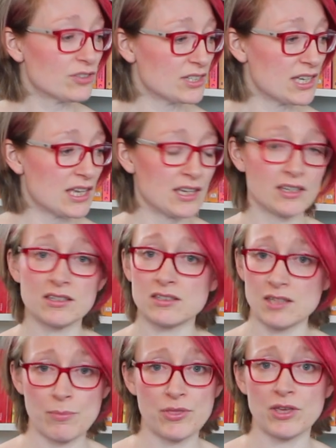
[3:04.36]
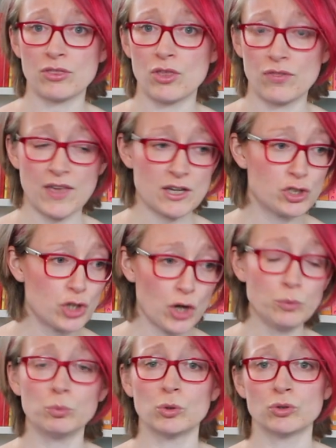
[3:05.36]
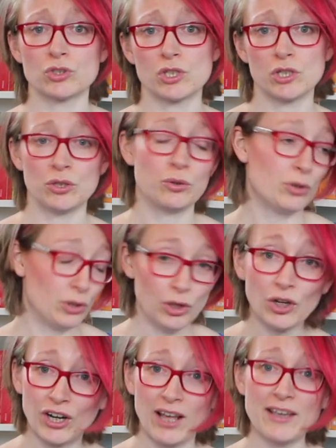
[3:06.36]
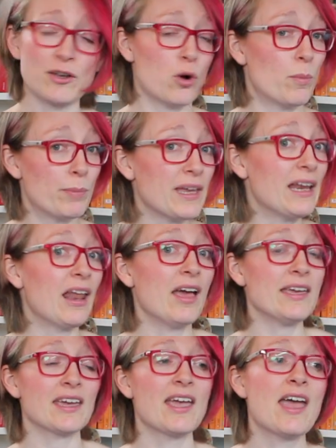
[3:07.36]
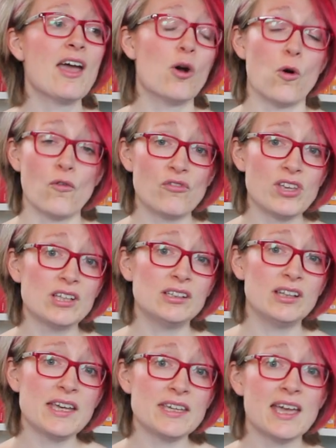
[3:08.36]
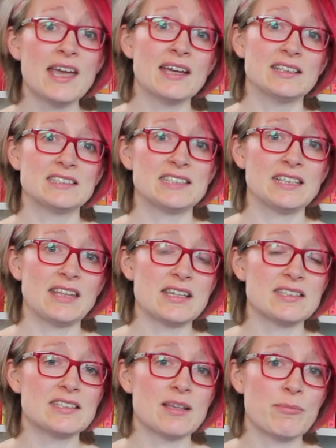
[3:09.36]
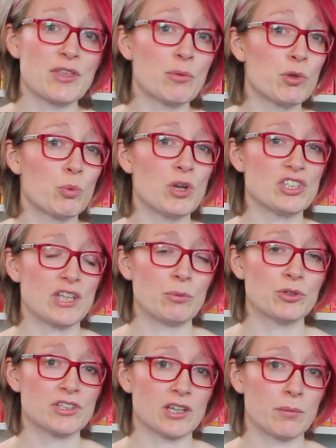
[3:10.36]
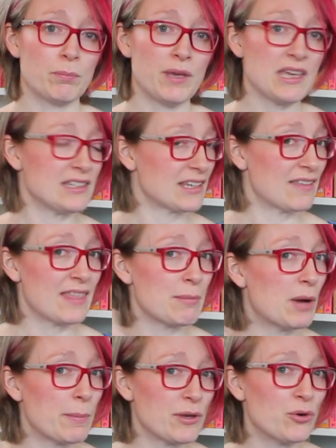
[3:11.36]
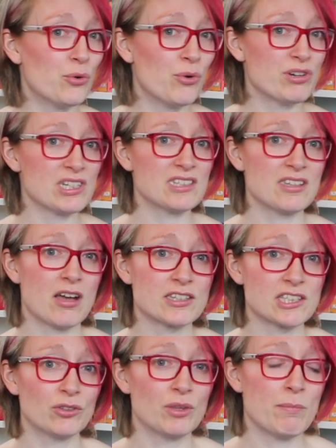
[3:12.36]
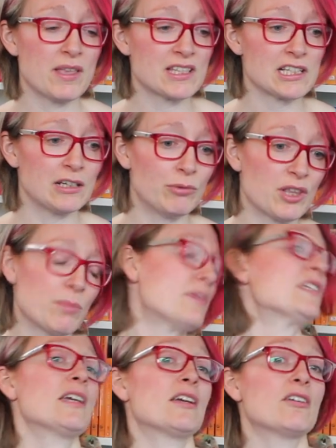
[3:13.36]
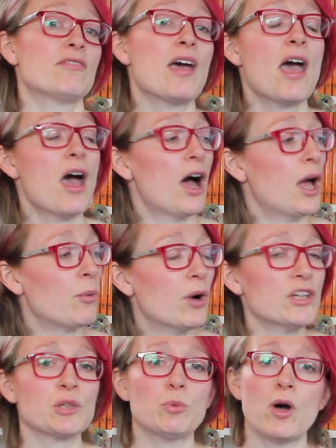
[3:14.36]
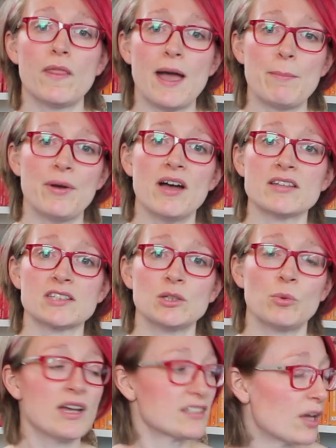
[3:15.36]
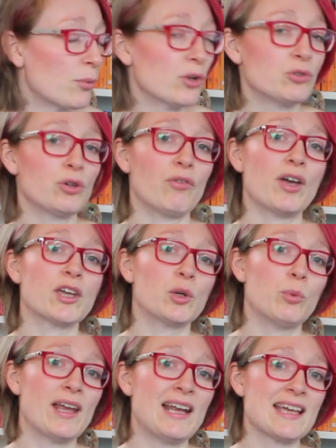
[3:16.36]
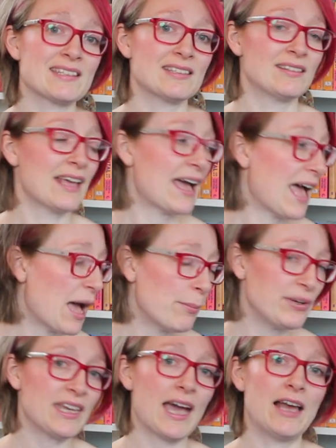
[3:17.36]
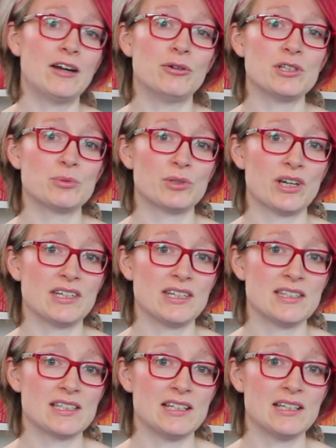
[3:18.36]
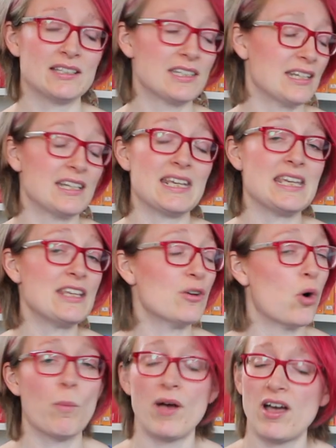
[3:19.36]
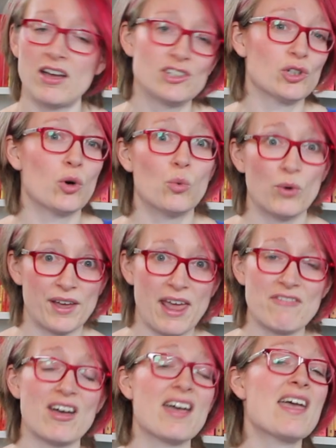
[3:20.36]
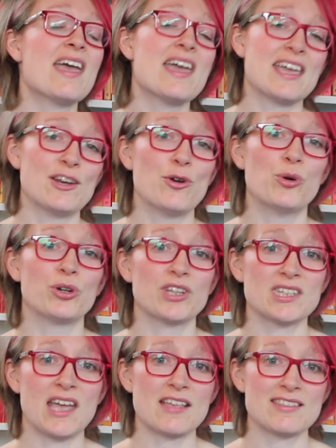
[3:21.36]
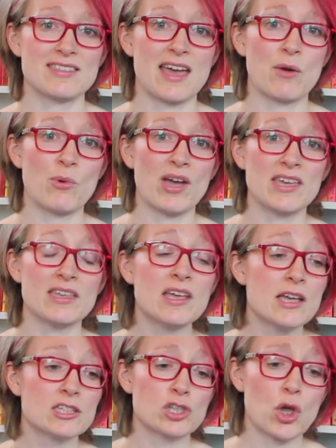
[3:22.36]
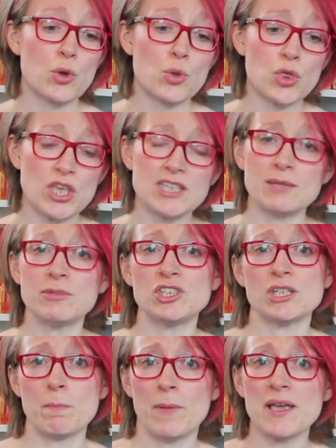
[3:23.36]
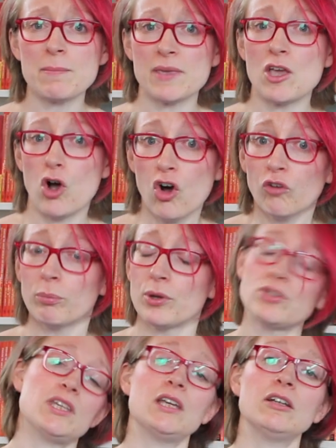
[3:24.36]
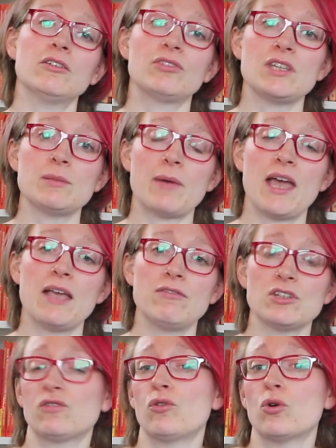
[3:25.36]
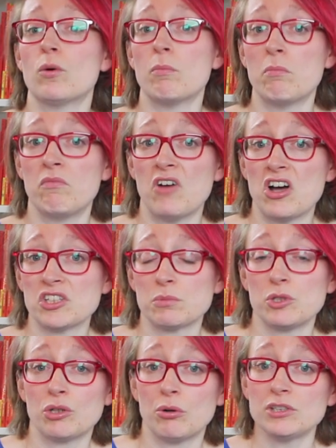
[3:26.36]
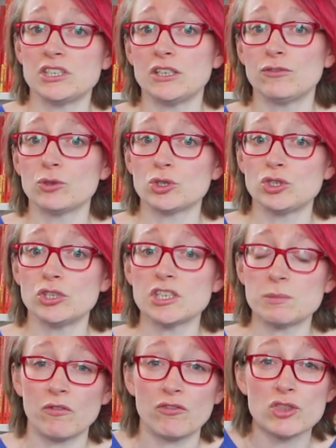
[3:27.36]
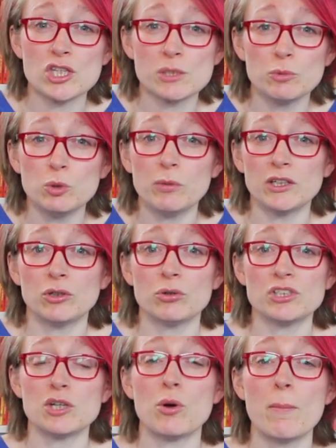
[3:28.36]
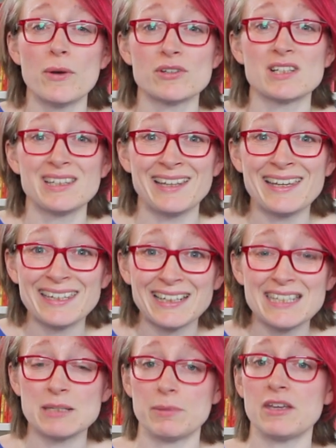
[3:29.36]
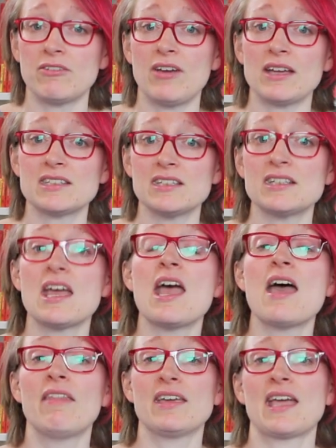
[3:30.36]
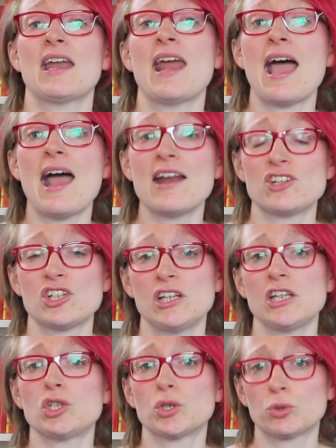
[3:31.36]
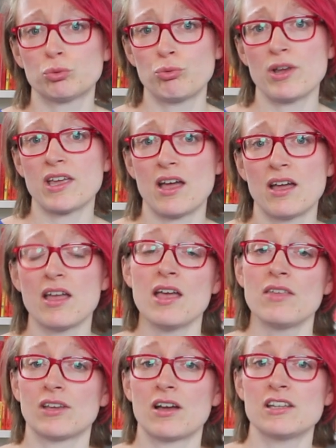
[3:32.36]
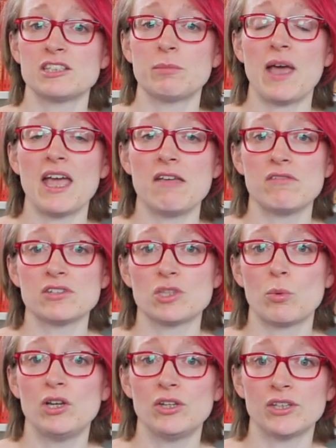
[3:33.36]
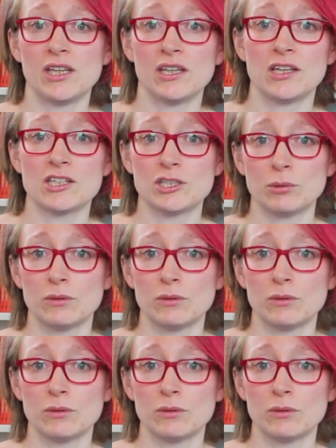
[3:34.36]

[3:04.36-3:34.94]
seeing something that they don't want to look like or be like or feel like, instead they see something with which they want to compete. And they might be already starting on the mental arithmetic of, I wonder what that person weighs, I wonder if I could weigh less than that, how many calories would I need to, to eat or purge or whatever in order to get to that weight. So these images might be off-putting of these behaviours for the vast majority of your students, but for the small minority who are most likely to be affected, they can actually trigger the kinds of behaviours that we're looking to